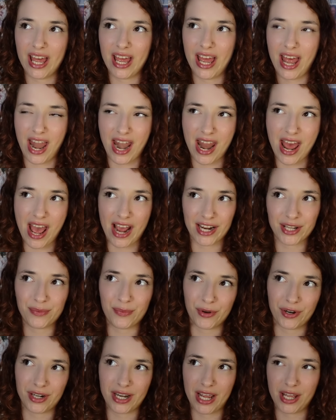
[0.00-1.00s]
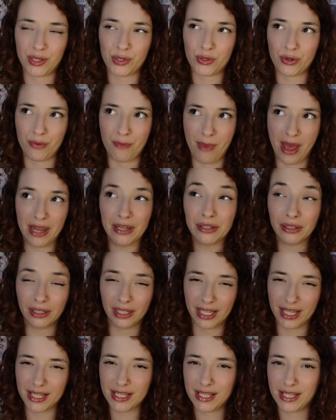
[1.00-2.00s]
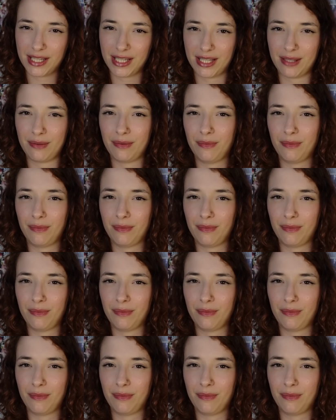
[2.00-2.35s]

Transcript: and expert instrumentalists